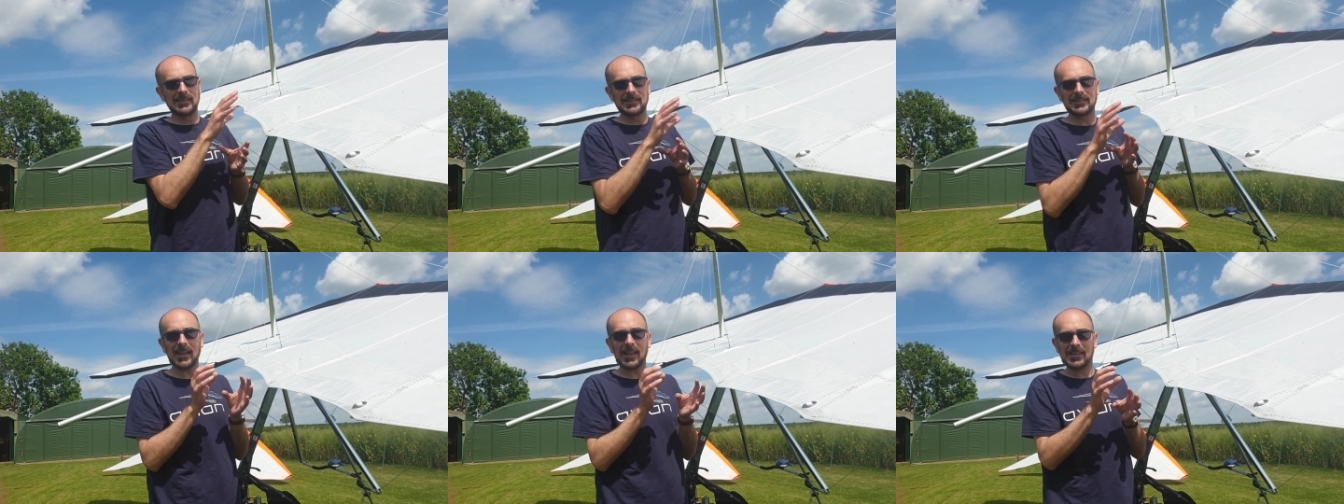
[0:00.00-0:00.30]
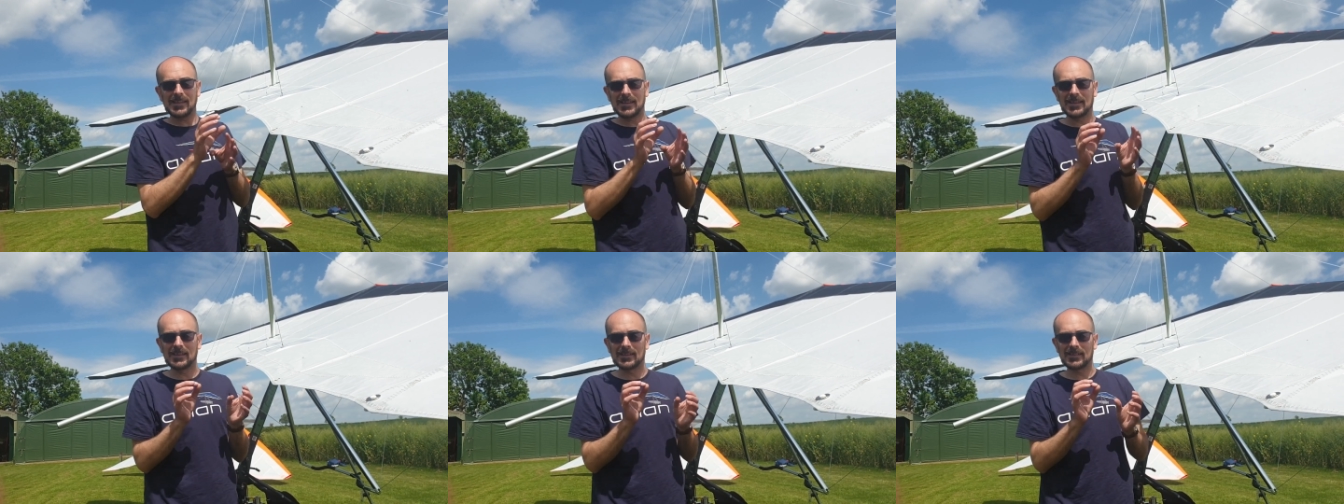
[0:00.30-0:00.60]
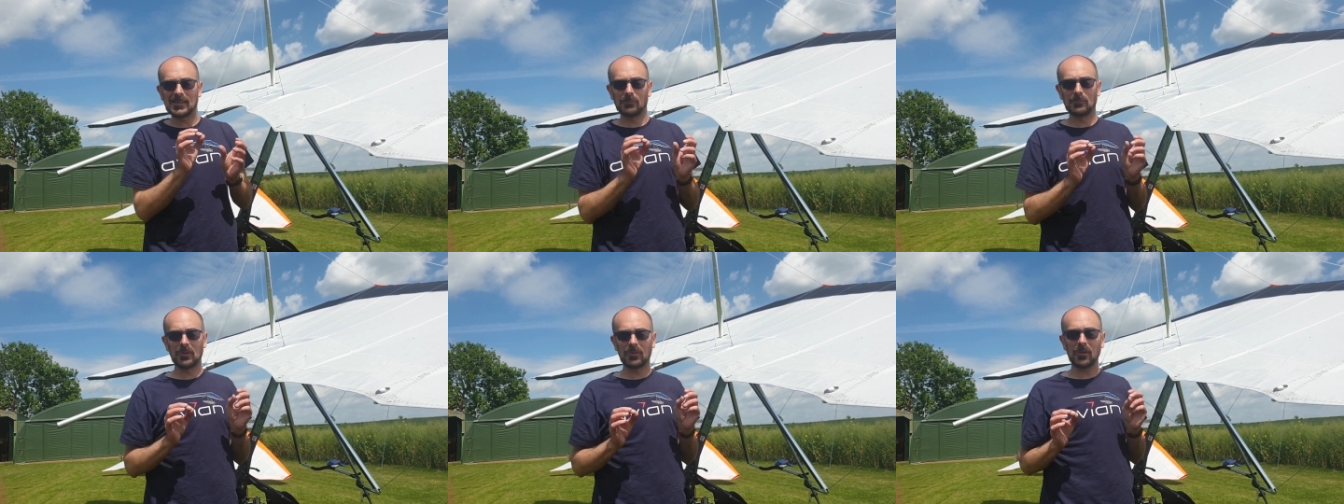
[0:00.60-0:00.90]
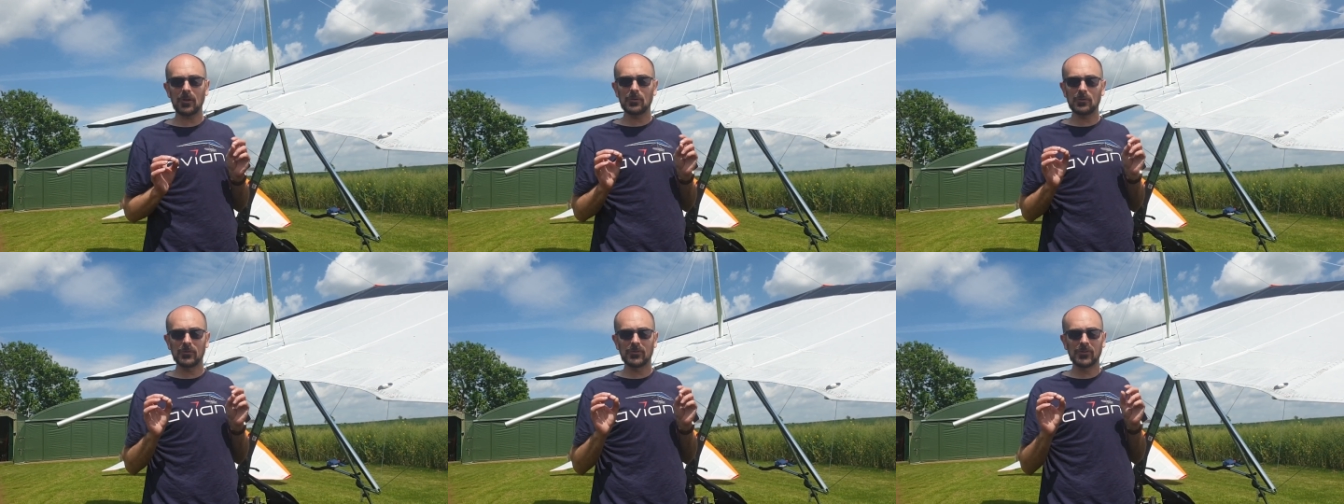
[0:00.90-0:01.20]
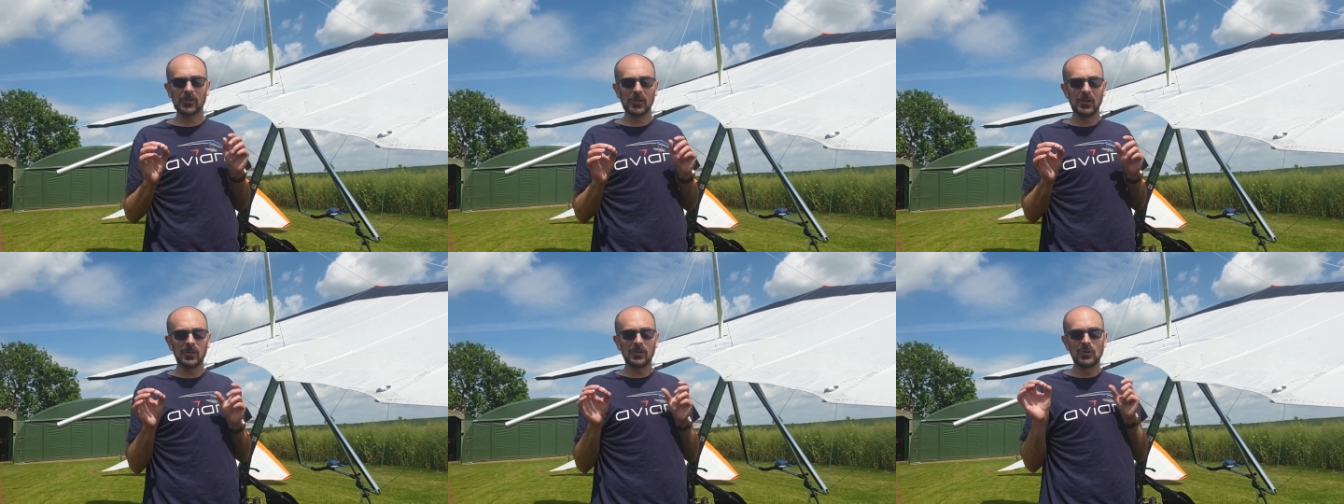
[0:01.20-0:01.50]
taking some of
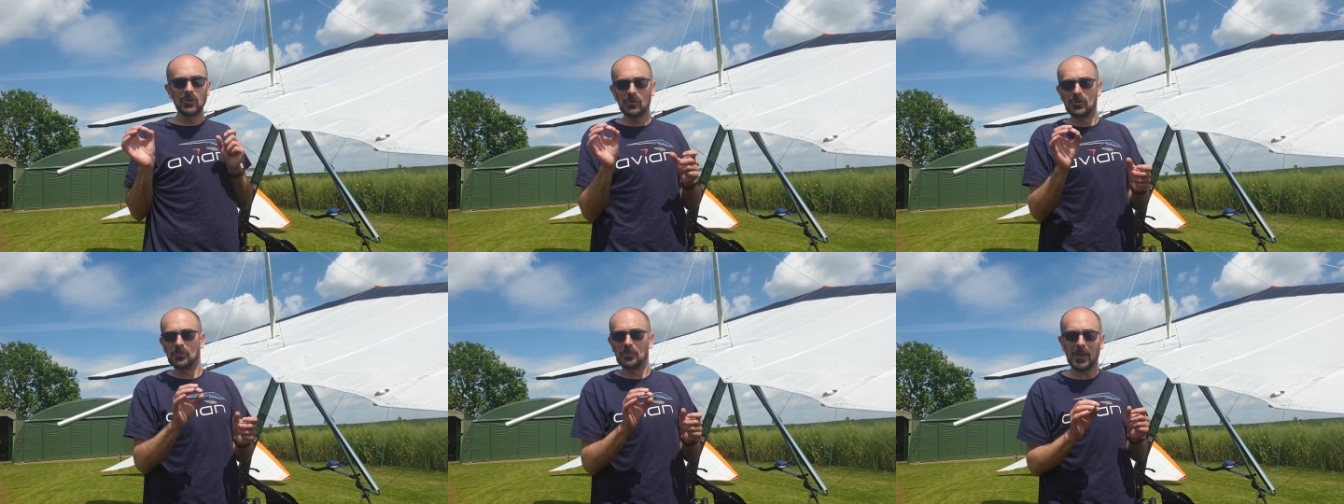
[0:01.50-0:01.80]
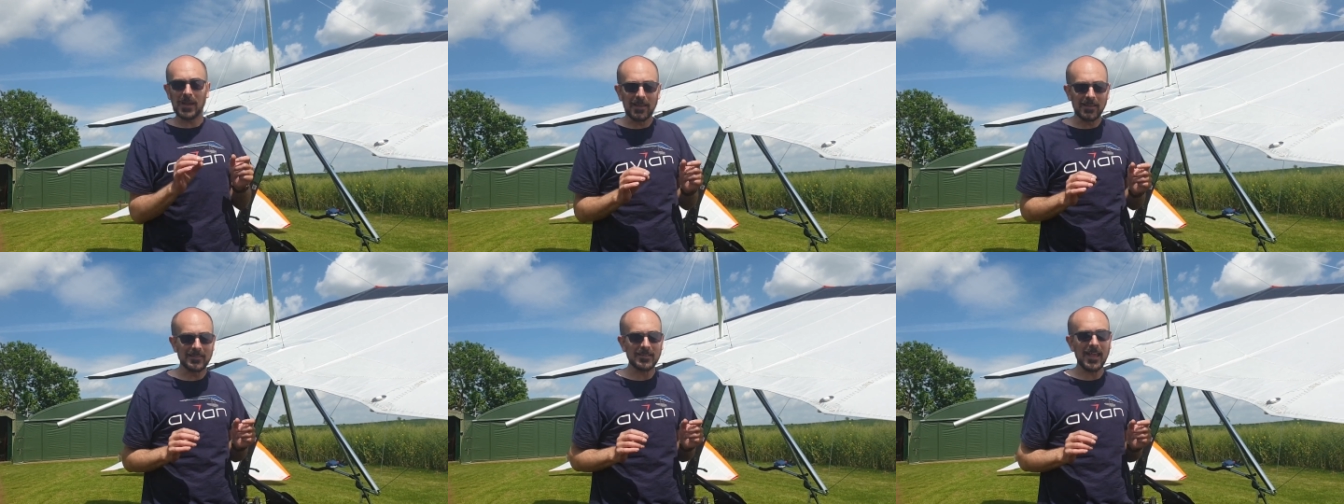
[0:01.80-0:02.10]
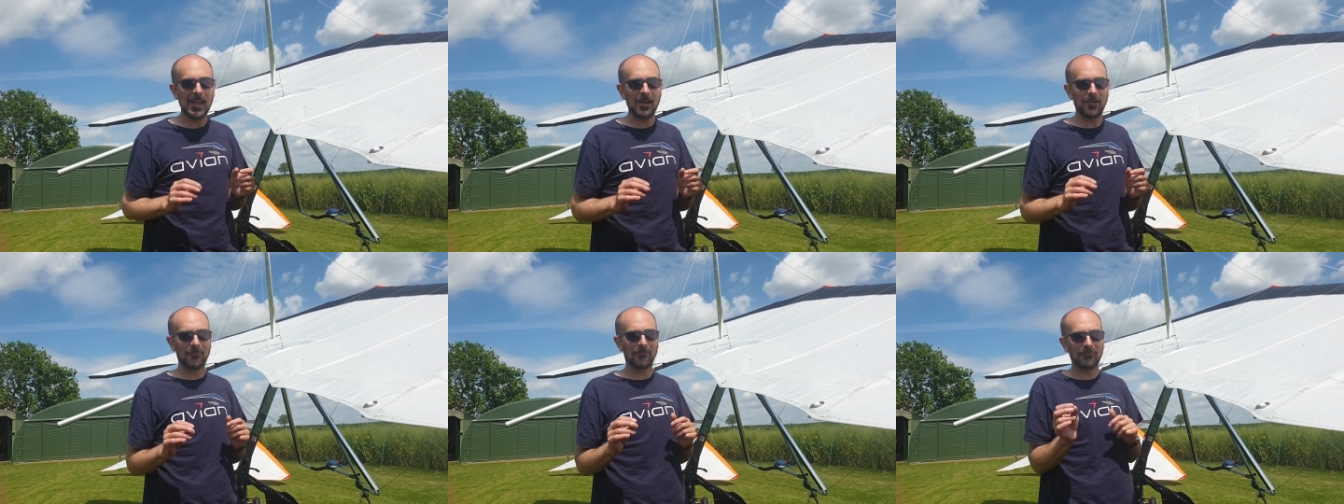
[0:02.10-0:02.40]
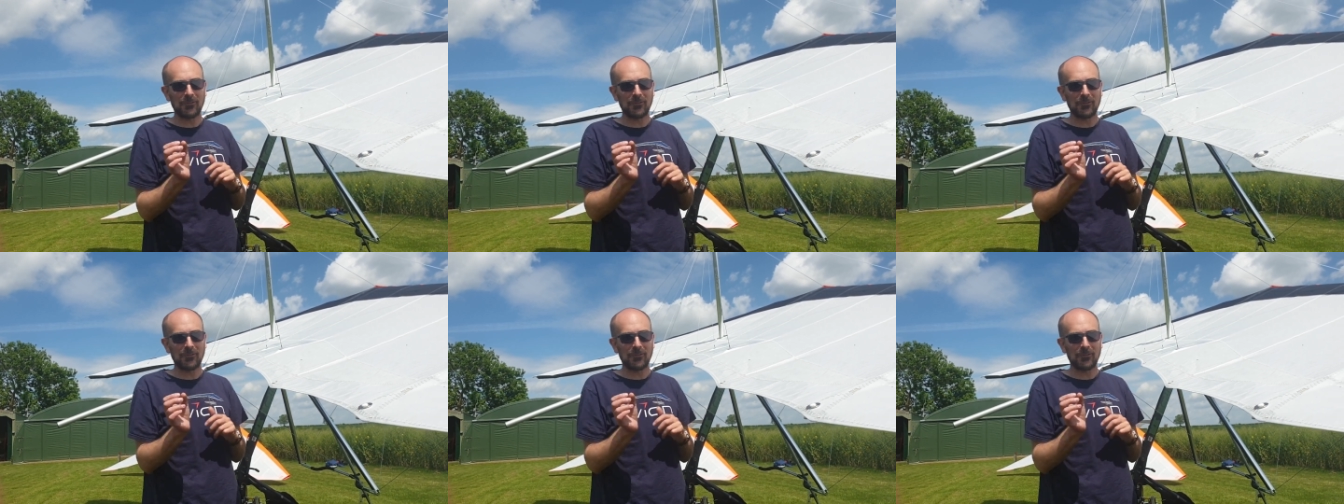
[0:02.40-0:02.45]
those good bits out